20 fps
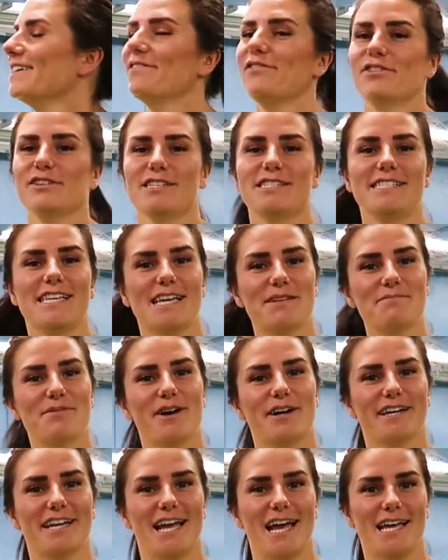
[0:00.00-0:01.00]
For the second
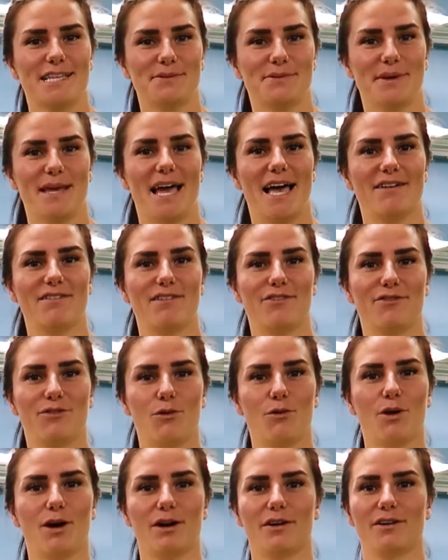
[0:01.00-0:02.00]
part, guys, we have a
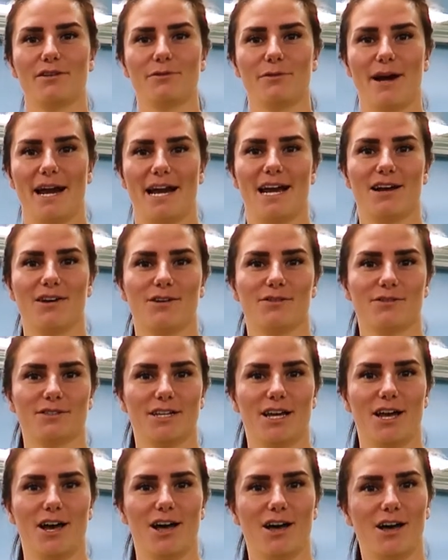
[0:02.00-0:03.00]
four
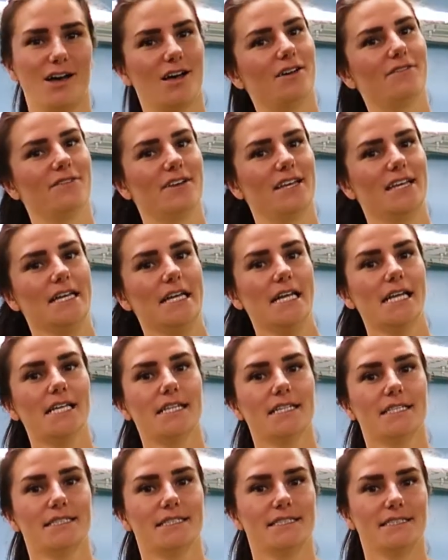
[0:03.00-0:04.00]
round of
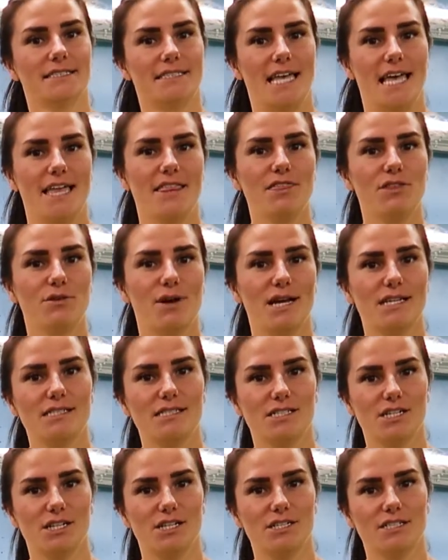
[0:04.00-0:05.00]
ten
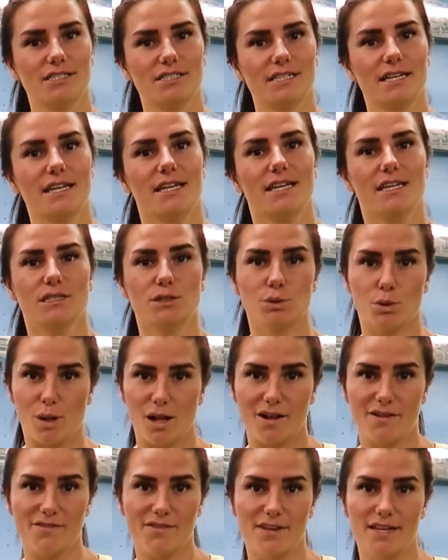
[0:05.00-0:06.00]
thrusters,
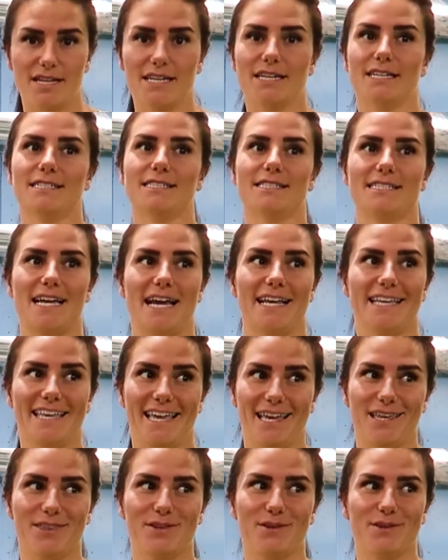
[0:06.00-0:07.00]
twelve side
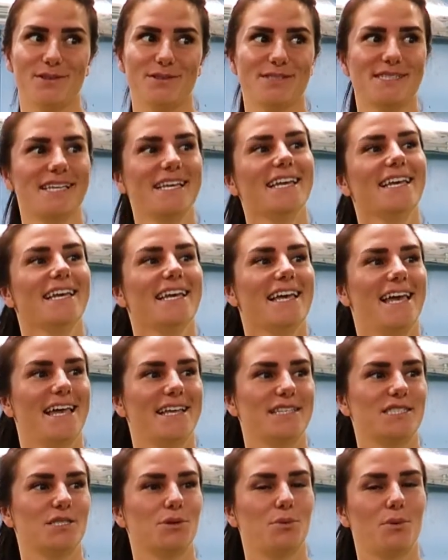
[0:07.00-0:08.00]
kick throughs,
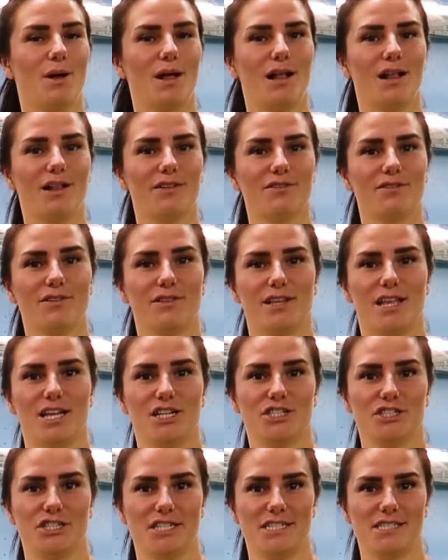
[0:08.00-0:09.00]
and twelve
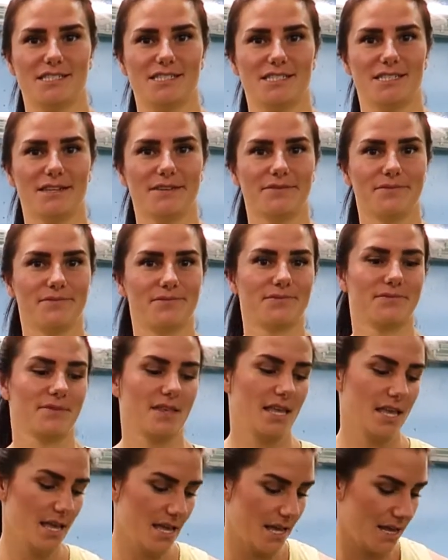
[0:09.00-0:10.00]
lunges.
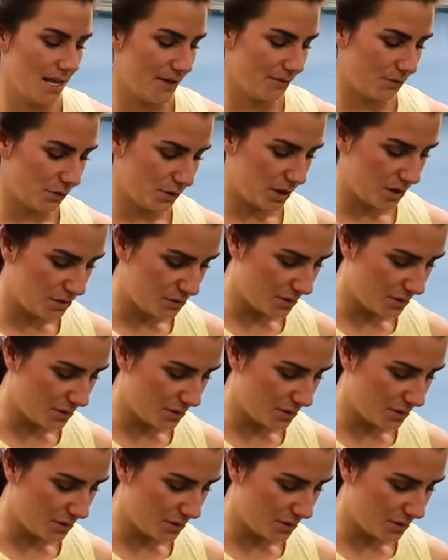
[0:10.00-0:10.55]
For the